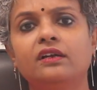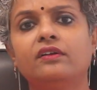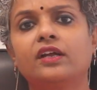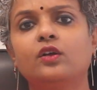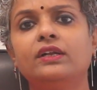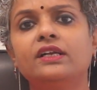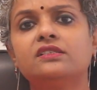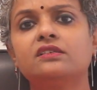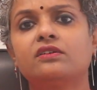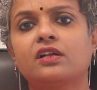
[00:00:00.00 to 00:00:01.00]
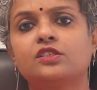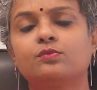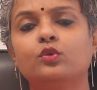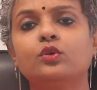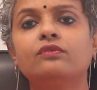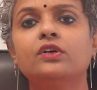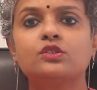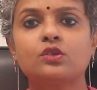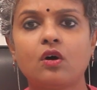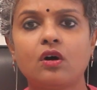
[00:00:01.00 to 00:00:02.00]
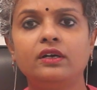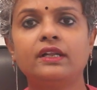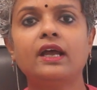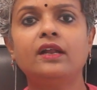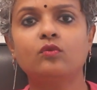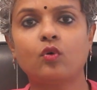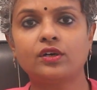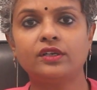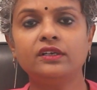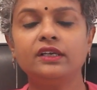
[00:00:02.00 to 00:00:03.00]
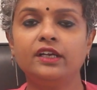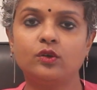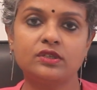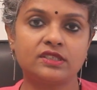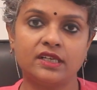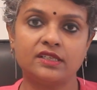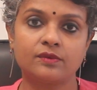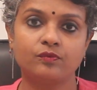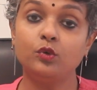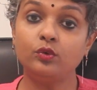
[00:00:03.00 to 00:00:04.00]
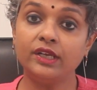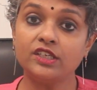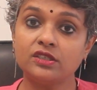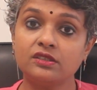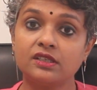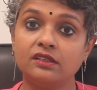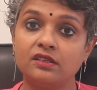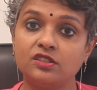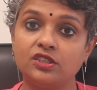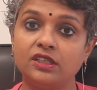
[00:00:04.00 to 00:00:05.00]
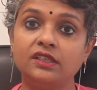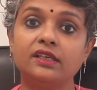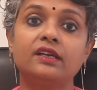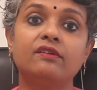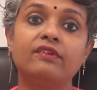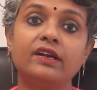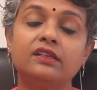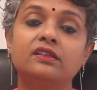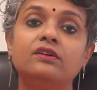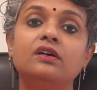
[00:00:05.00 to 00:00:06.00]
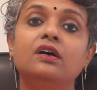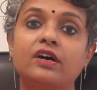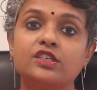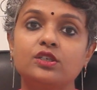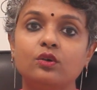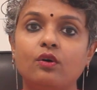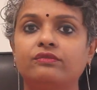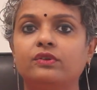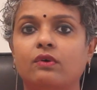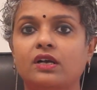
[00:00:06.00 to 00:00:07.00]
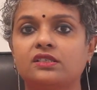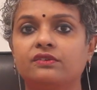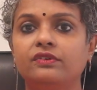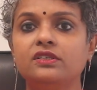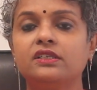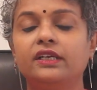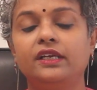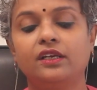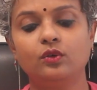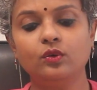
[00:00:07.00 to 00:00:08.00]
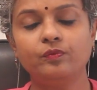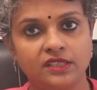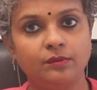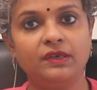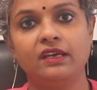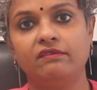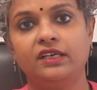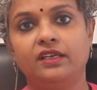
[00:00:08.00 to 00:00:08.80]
that regulates the transport of salt and water into the cells. Mutations in this gene can affect the function of the vas deferens, leading to C B A V